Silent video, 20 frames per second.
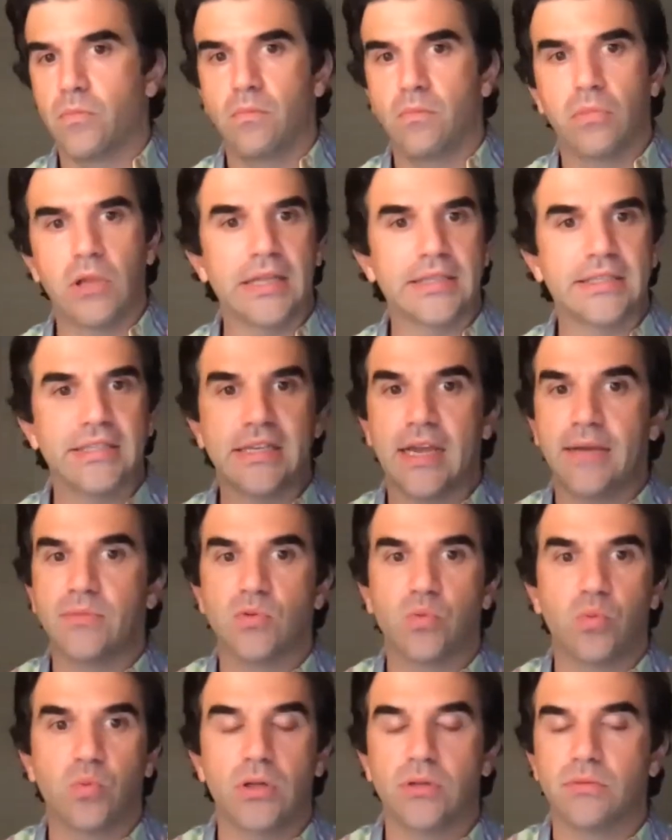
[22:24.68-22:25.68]
lots of
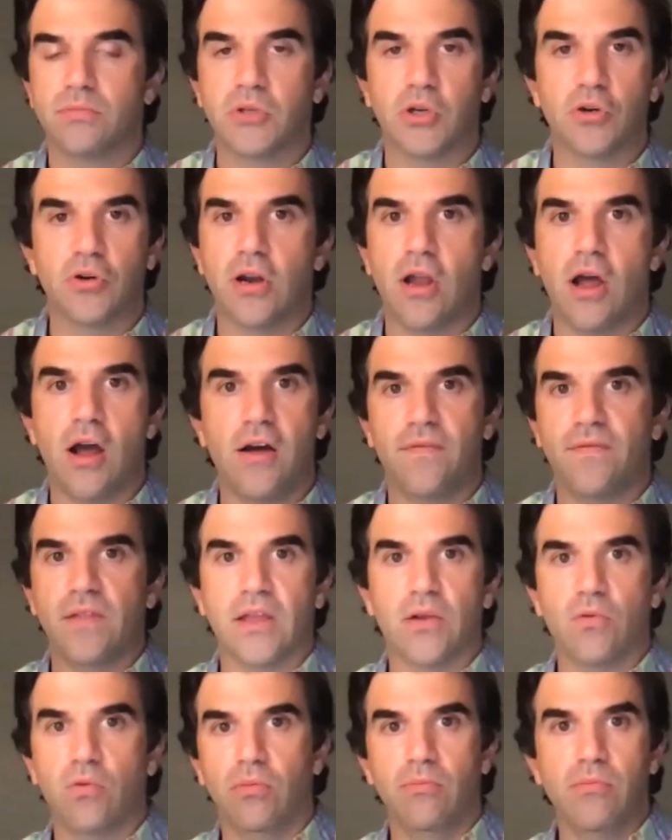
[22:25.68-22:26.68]
times we'll turn it off,
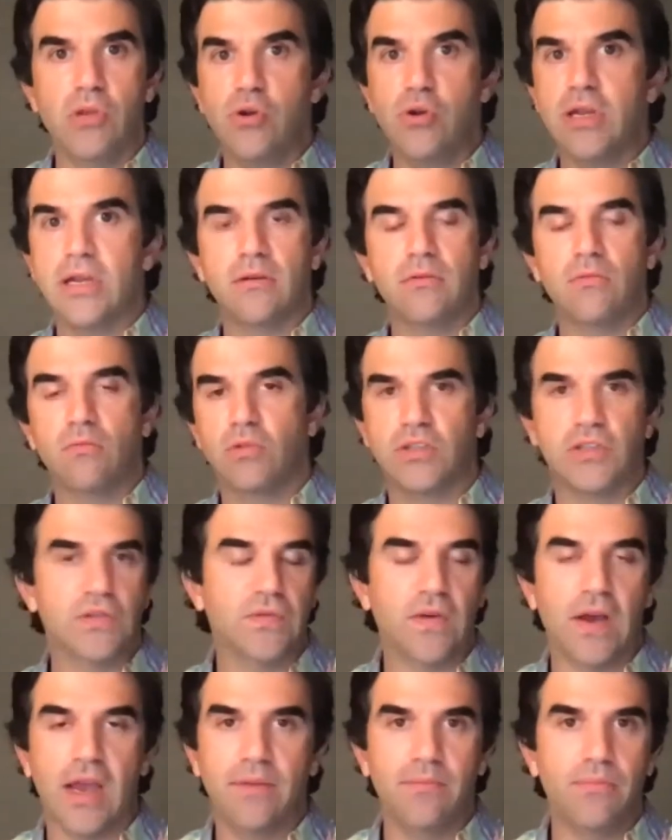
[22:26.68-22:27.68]
like we'll mute it, which is
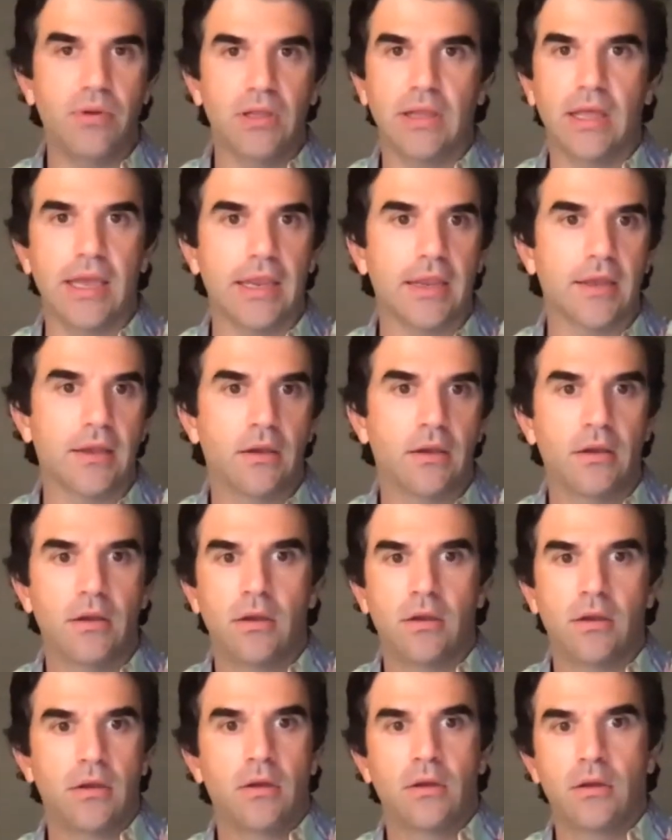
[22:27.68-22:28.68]
fine. But like,
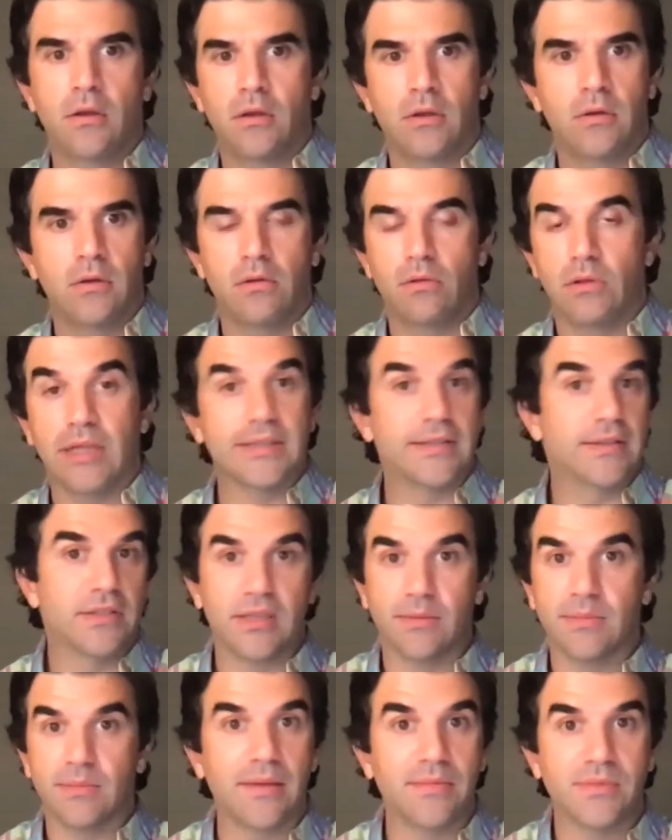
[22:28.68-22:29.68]
lots
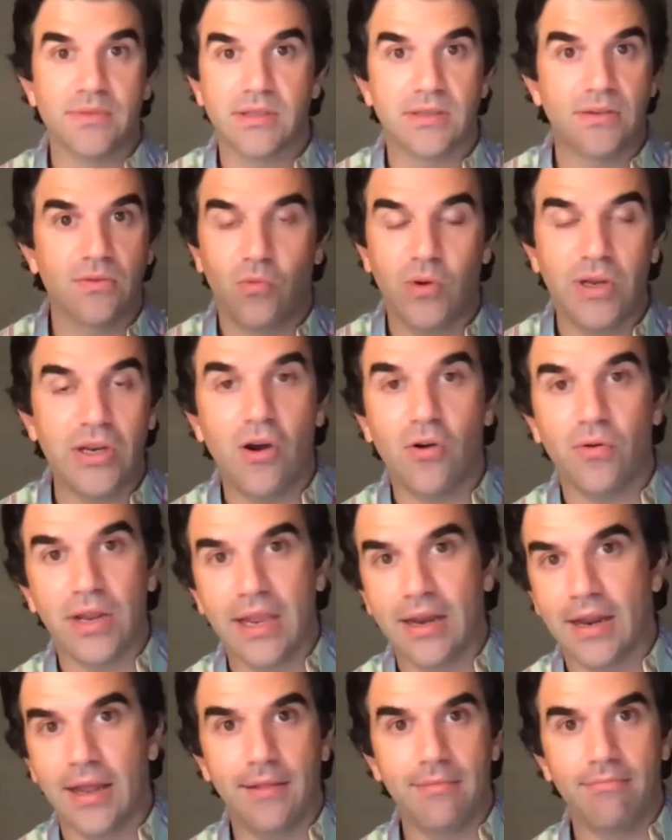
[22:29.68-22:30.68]
sometimes we don't,
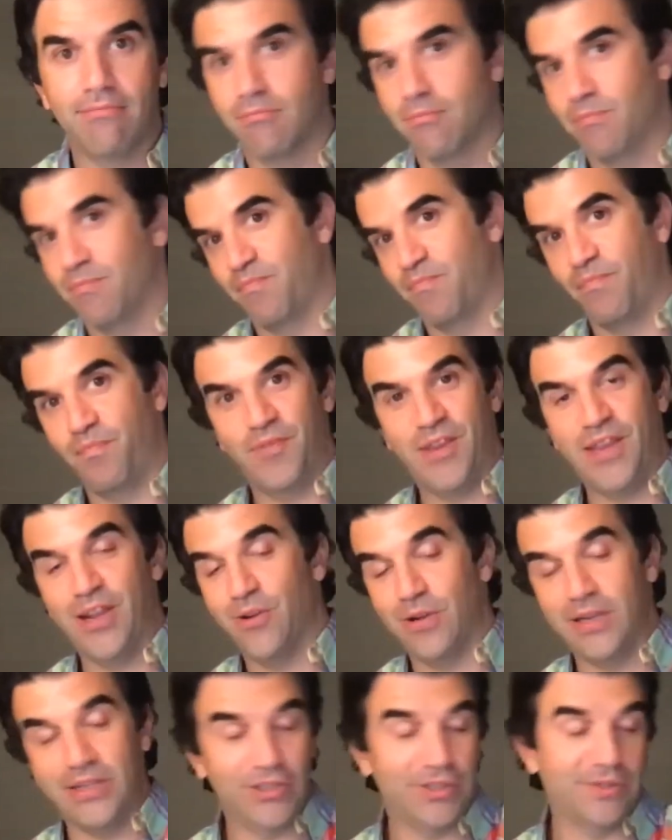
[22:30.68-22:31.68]
and I, you know,
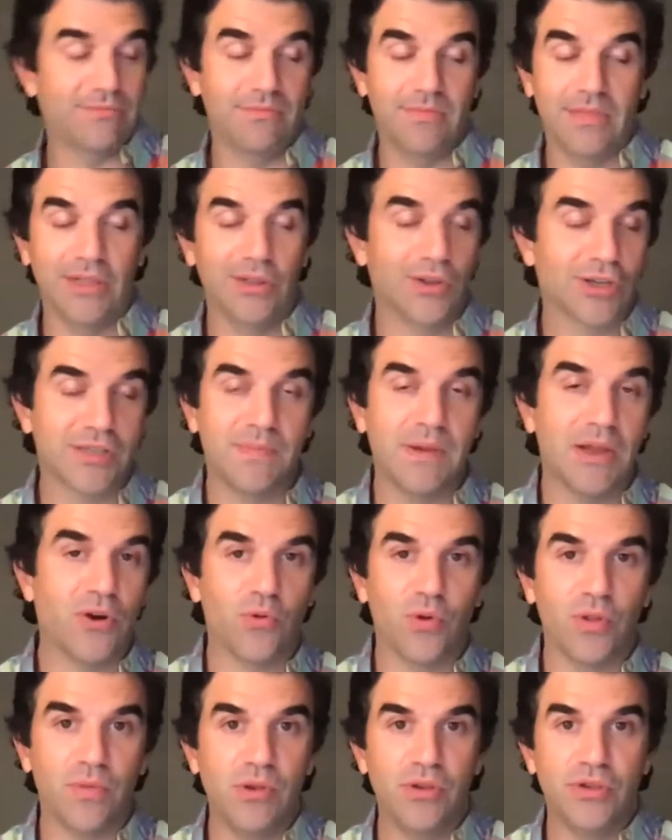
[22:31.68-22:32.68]
it just it looks better
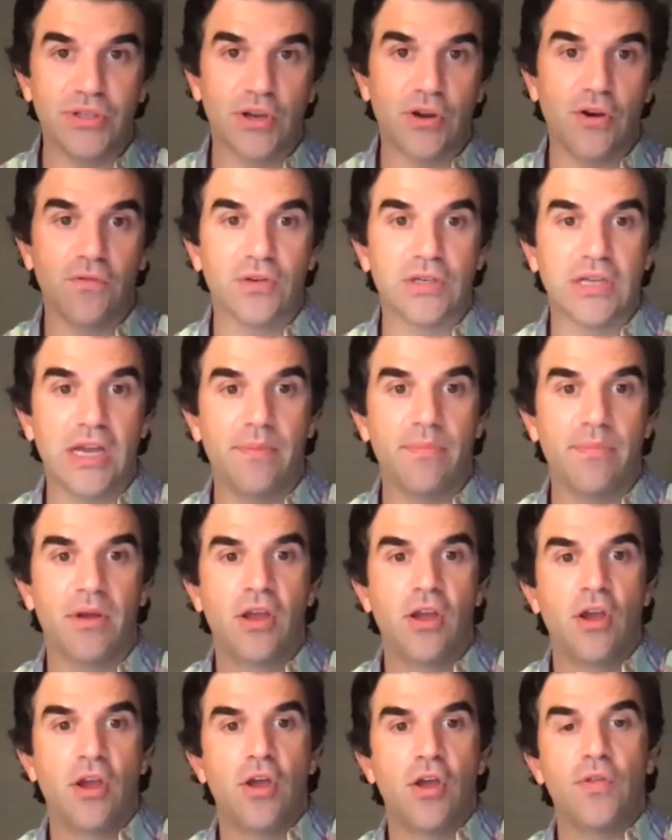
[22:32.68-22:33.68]
with music over top.
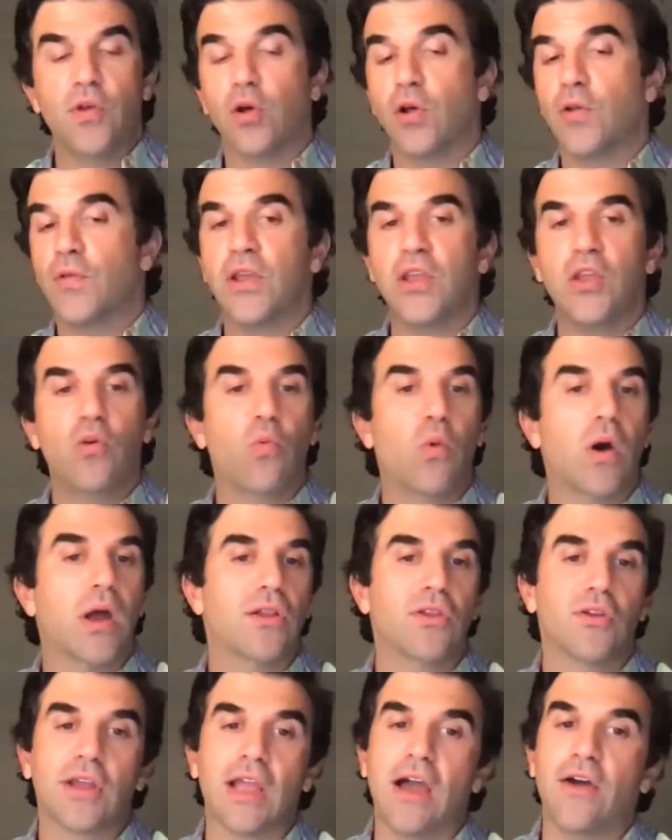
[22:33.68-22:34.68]
The only thing you want to
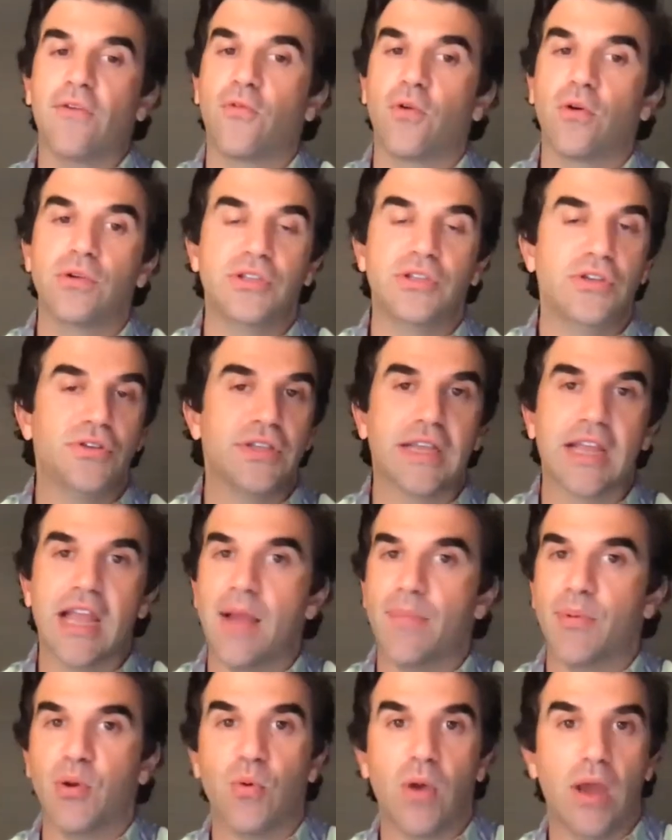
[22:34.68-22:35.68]
look out for is using
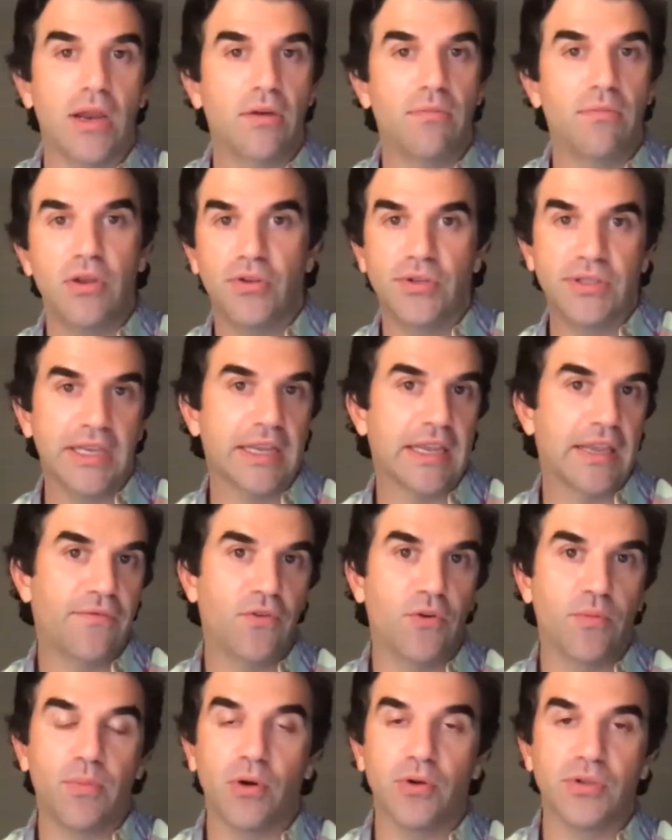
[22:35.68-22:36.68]
copyrighted music if
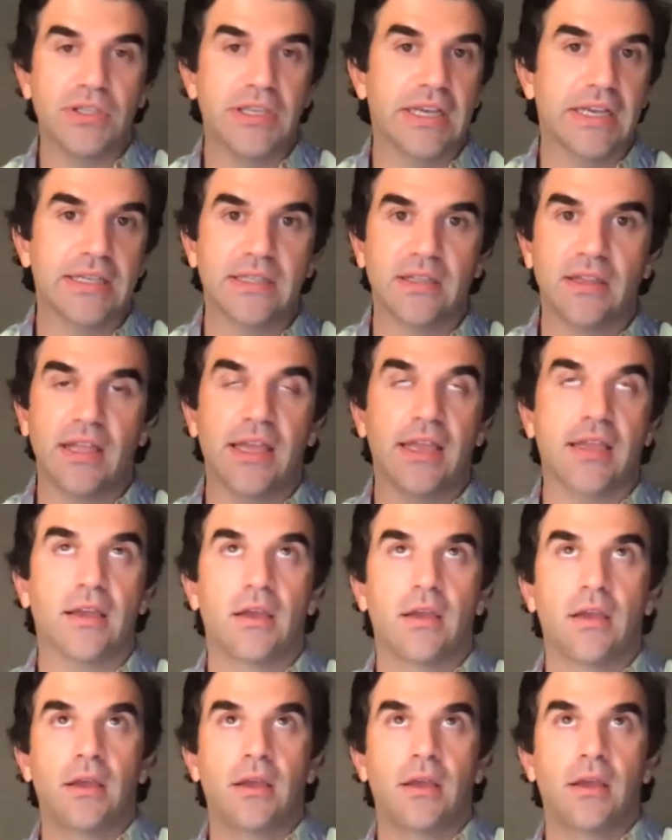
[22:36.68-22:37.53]
you're posting it to like